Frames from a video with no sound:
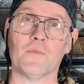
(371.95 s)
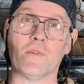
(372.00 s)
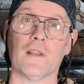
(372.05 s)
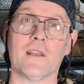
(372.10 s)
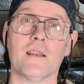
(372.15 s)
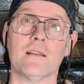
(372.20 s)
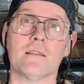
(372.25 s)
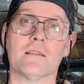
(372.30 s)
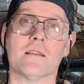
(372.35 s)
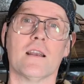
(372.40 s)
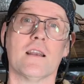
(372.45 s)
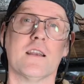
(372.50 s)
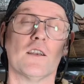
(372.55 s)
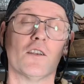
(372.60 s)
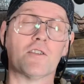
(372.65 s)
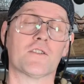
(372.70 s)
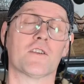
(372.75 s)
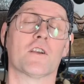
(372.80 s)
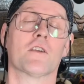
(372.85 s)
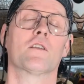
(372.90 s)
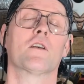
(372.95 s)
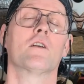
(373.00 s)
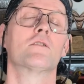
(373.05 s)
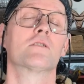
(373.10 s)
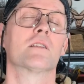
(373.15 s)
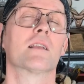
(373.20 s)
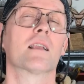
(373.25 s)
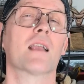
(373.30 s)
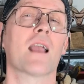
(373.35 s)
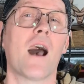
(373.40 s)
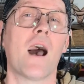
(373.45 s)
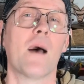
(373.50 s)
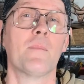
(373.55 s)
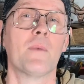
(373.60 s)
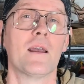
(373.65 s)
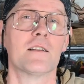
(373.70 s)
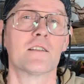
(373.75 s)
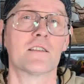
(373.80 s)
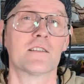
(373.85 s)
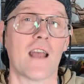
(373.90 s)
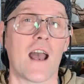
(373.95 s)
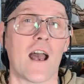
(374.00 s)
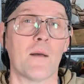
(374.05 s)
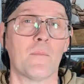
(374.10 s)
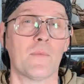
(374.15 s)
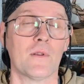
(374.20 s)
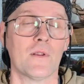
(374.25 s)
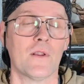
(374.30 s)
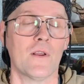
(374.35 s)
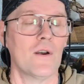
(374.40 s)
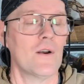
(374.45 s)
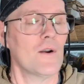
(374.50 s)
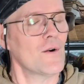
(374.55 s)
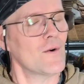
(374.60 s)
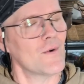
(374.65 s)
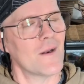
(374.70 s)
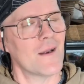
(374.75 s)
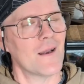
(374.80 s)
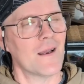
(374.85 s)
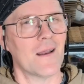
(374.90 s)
Please share those in the comments down below.